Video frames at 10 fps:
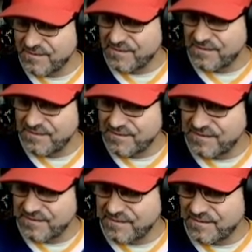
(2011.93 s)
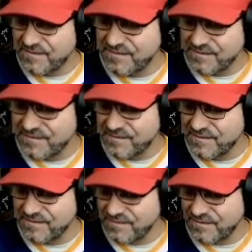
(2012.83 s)

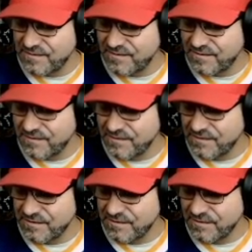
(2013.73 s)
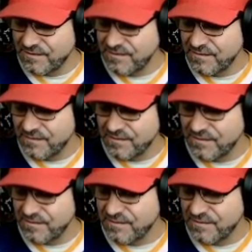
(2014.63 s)

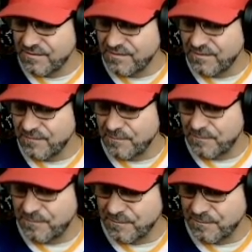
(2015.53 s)
[no speech]